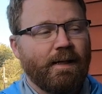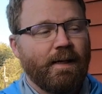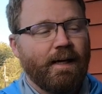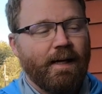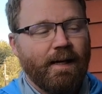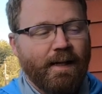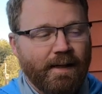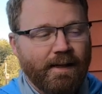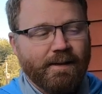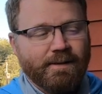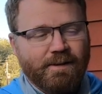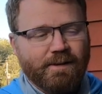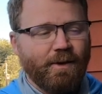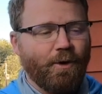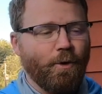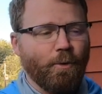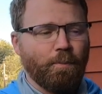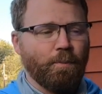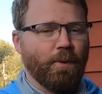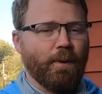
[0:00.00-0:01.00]
And I guess the
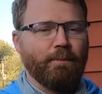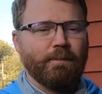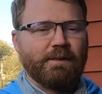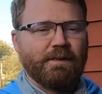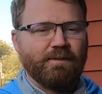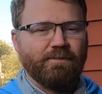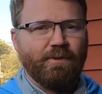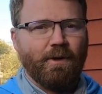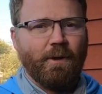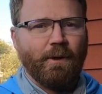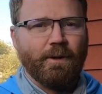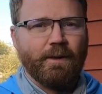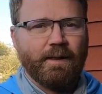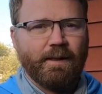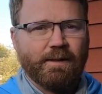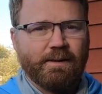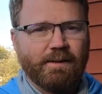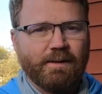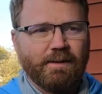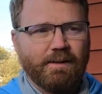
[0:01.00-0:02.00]
whole premise of all of
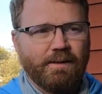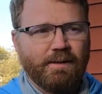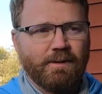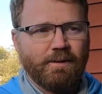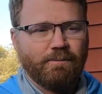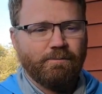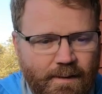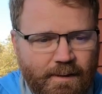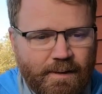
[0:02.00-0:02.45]
this is,